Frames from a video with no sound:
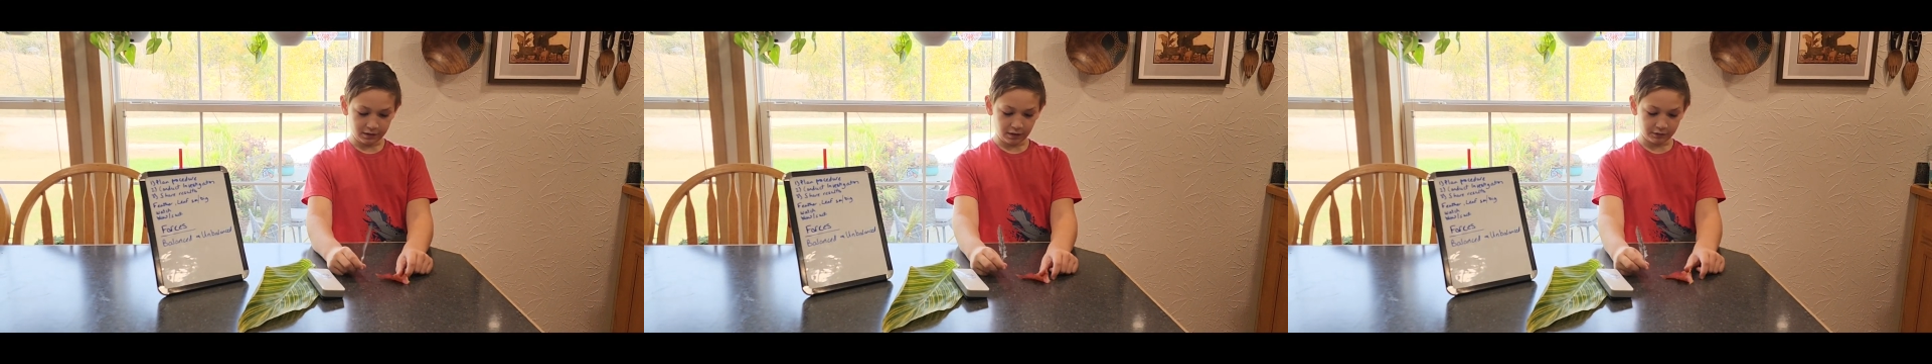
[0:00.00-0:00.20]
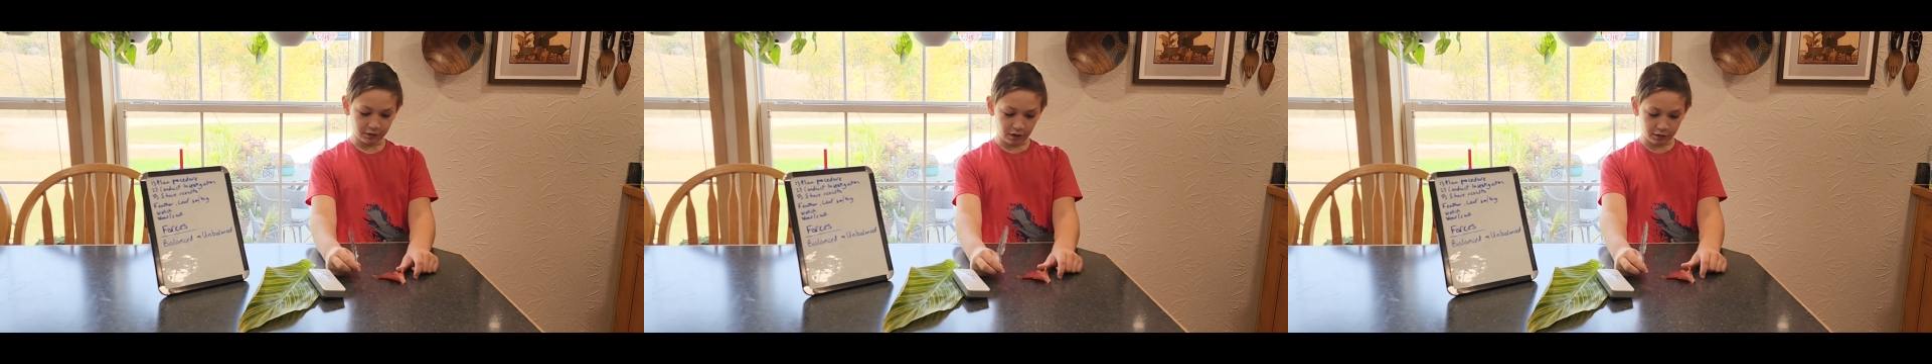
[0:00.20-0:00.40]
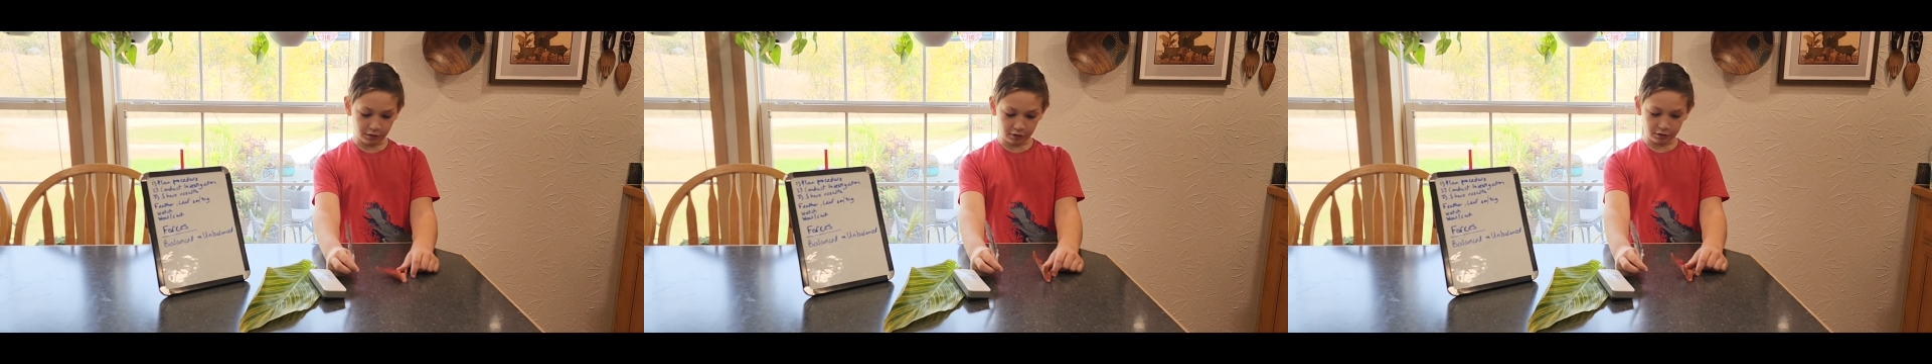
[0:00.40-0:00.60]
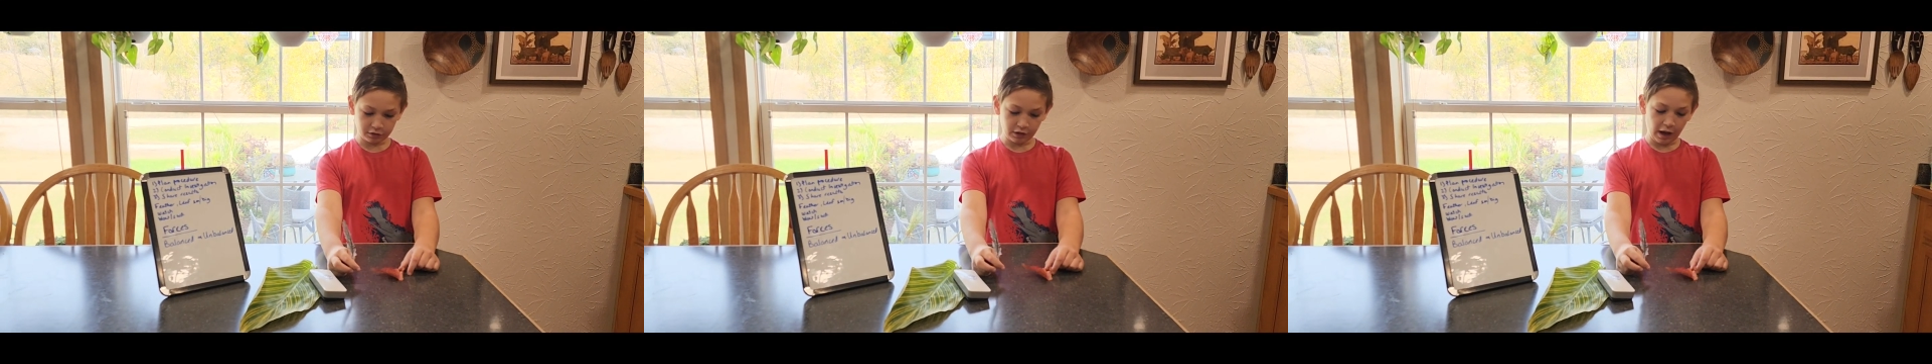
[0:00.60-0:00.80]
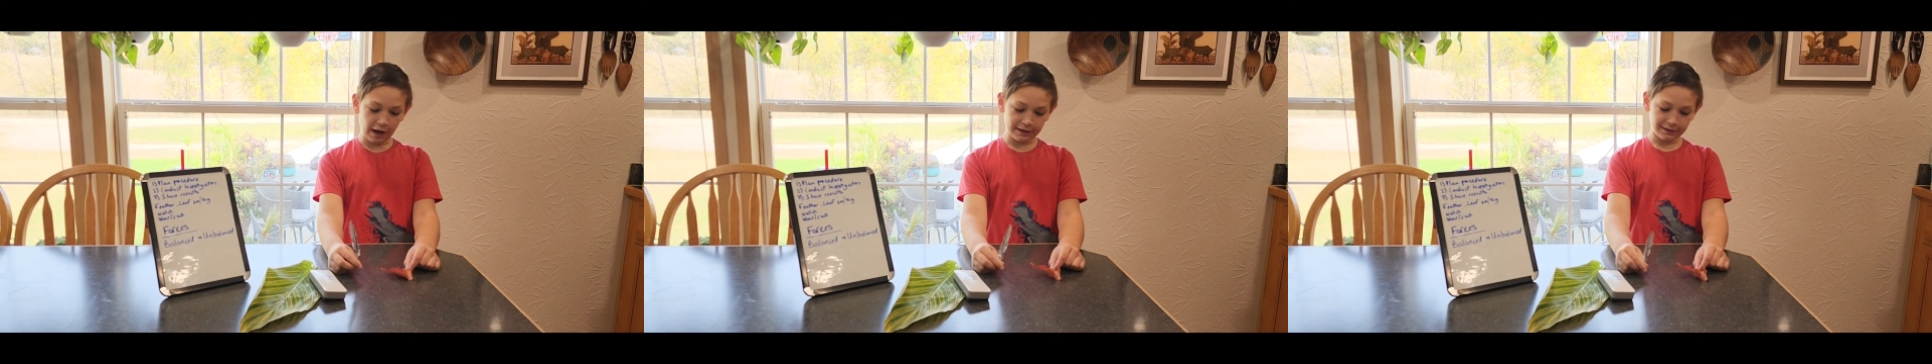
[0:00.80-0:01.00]
another
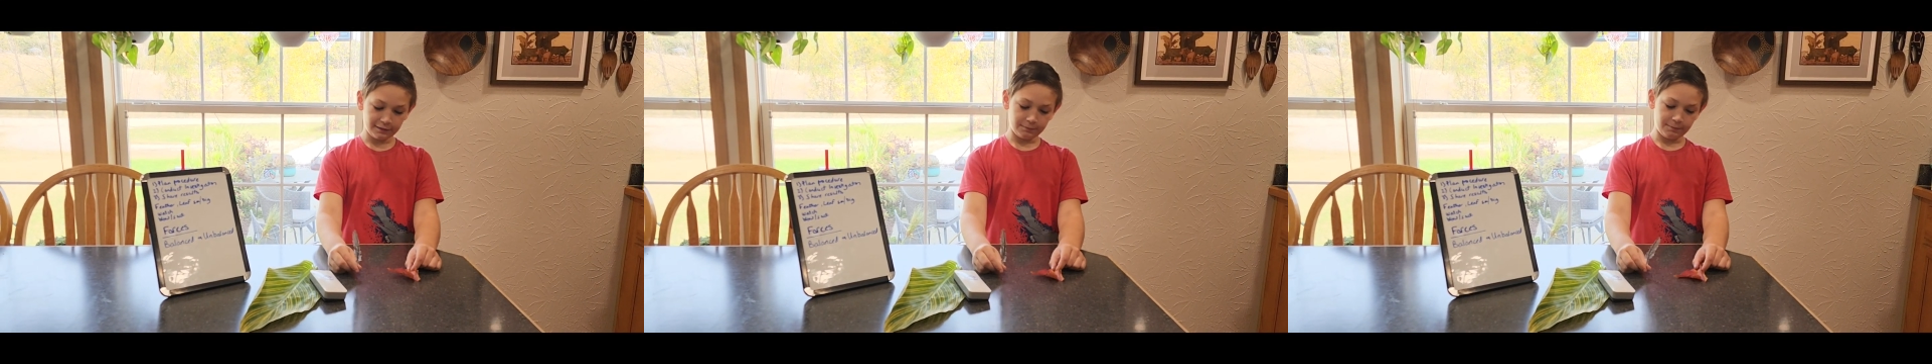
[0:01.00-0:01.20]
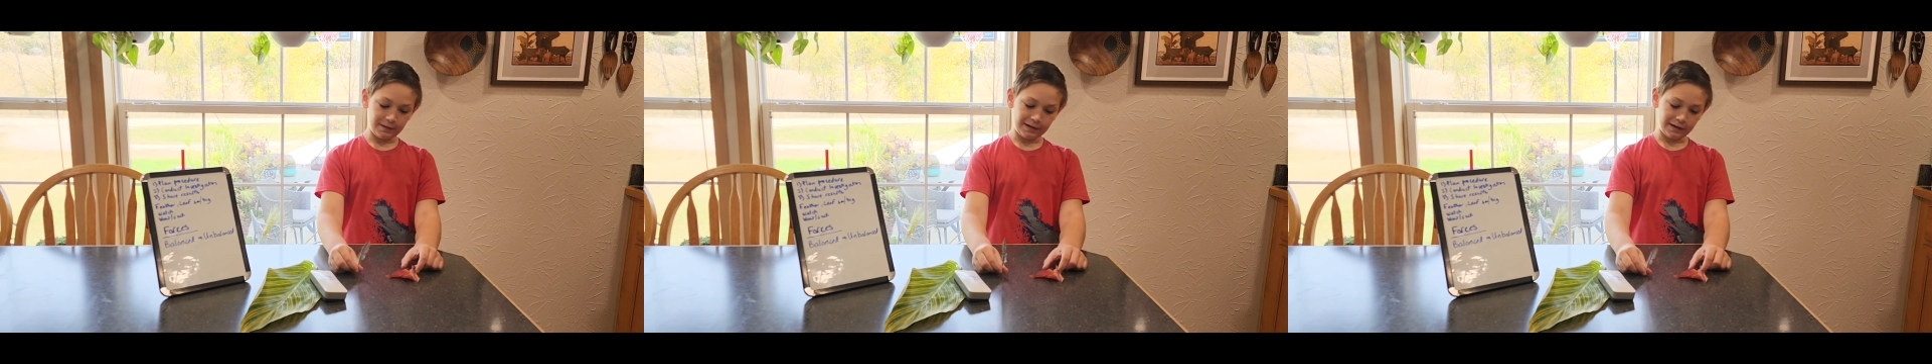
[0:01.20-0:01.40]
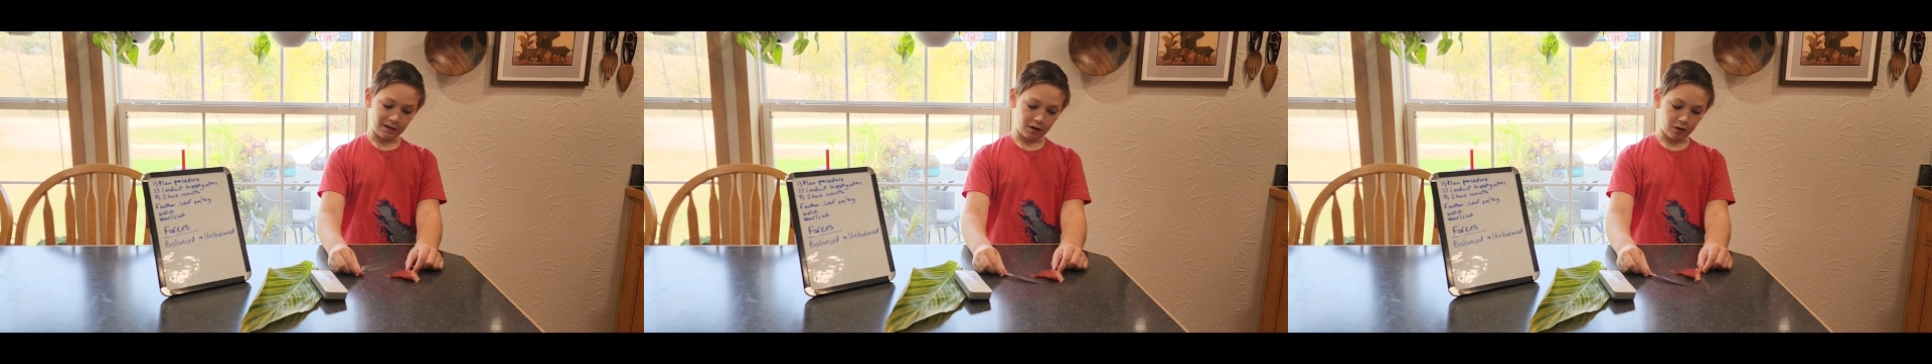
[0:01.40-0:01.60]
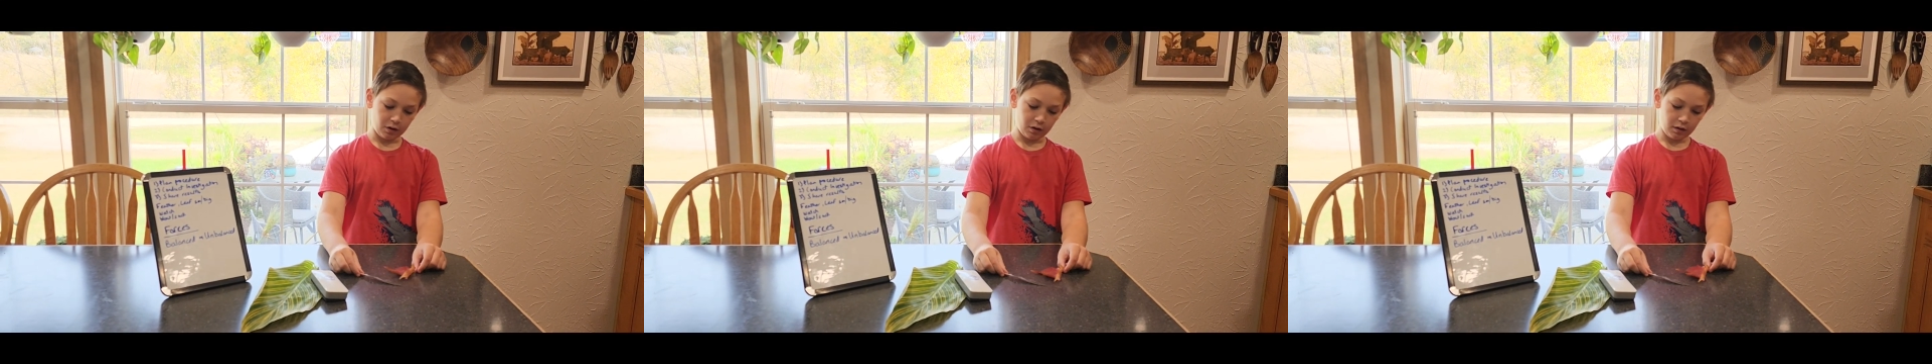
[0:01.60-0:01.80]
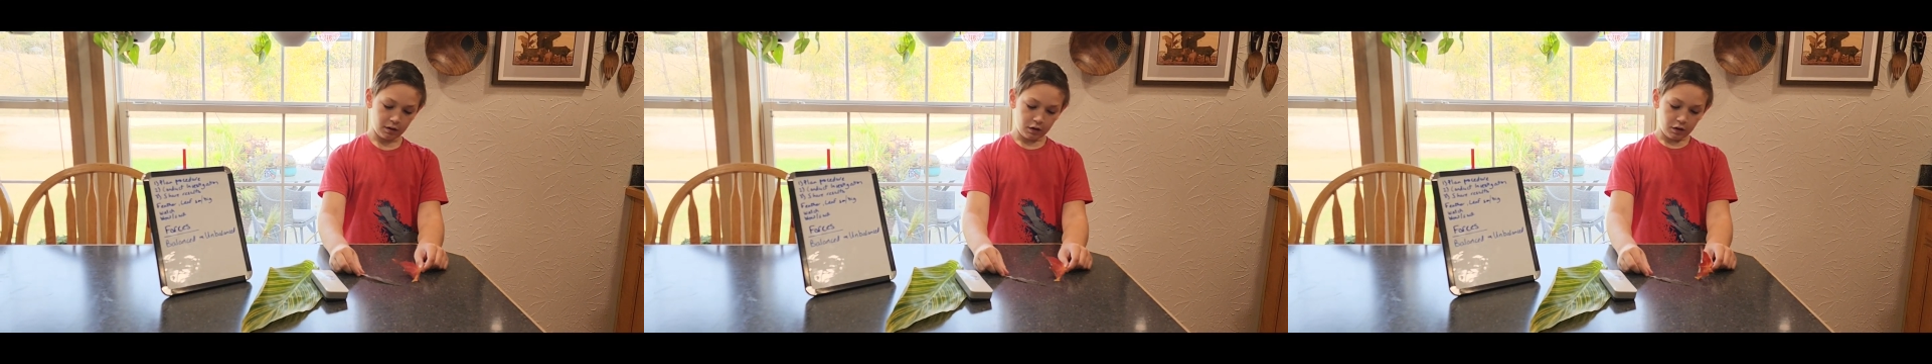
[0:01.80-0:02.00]
science
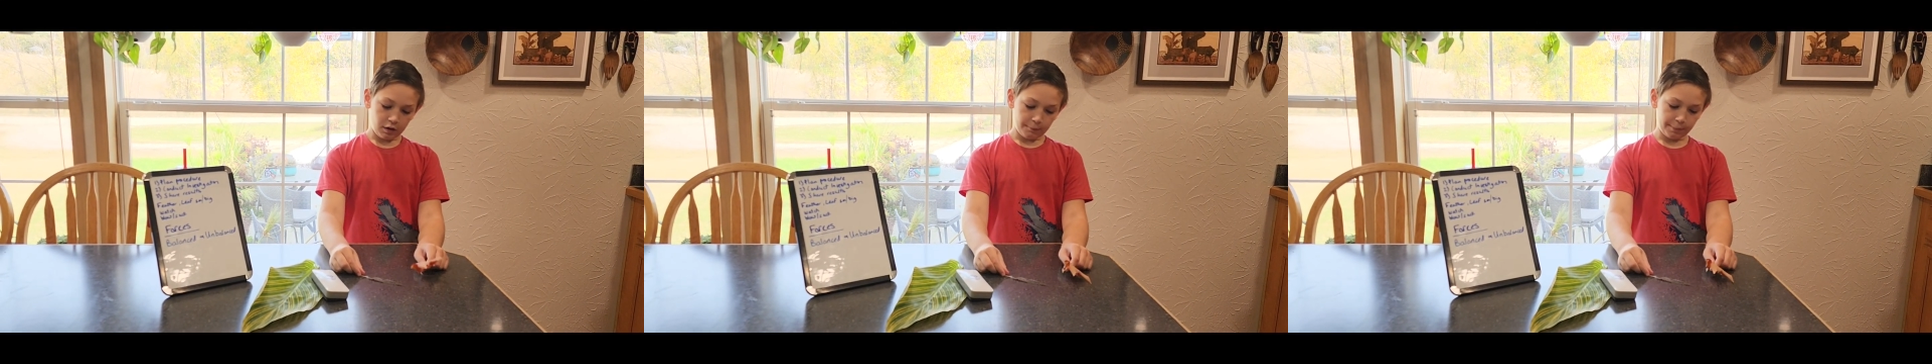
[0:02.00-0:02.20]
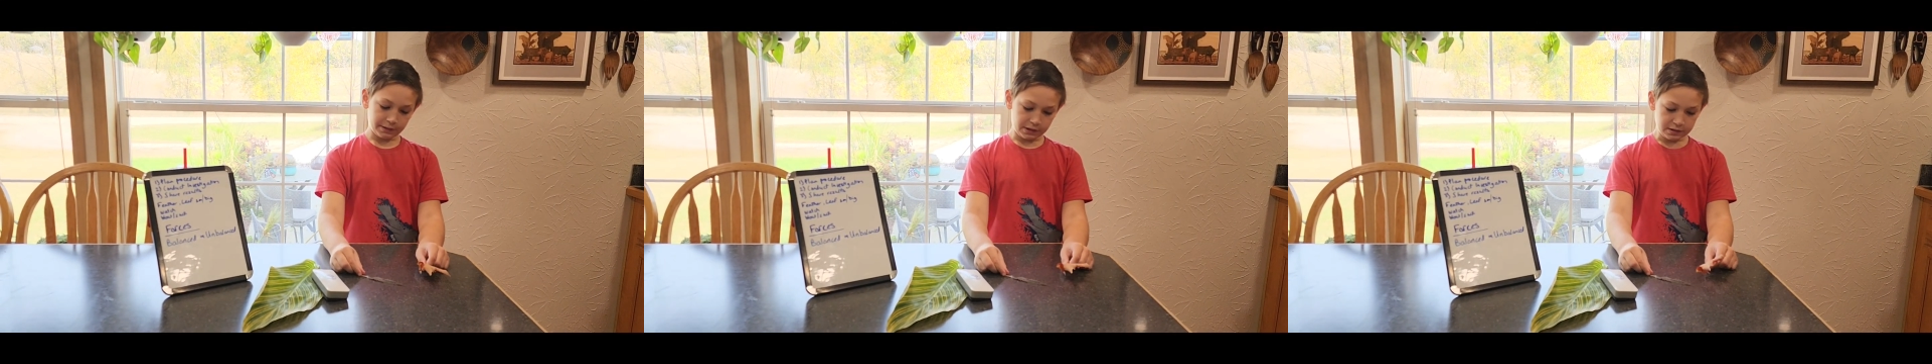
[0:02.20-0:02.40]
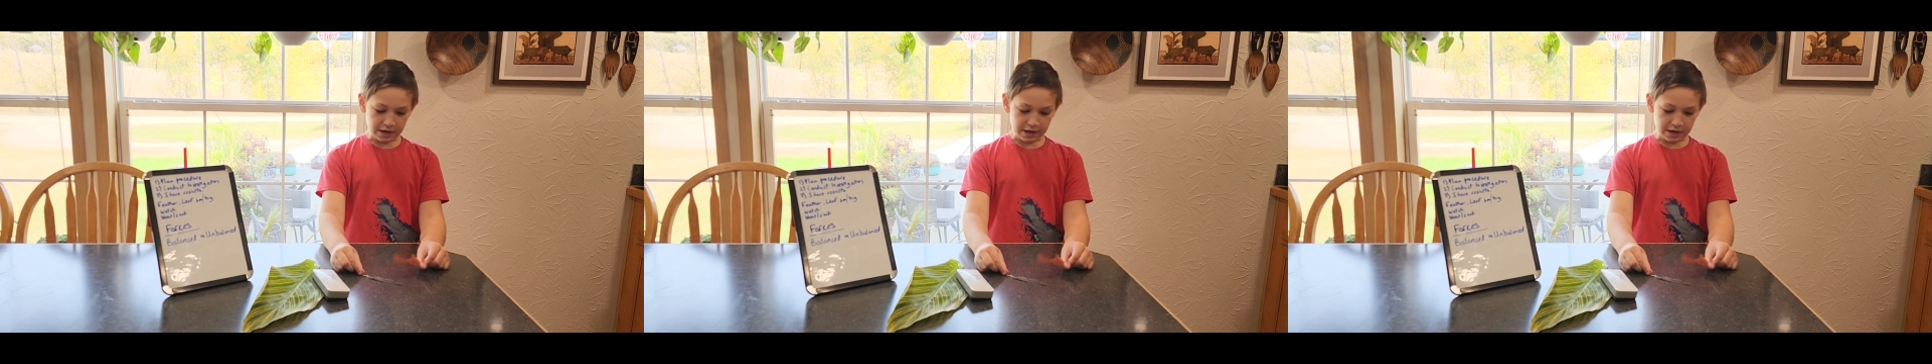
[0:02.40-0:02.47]
video, but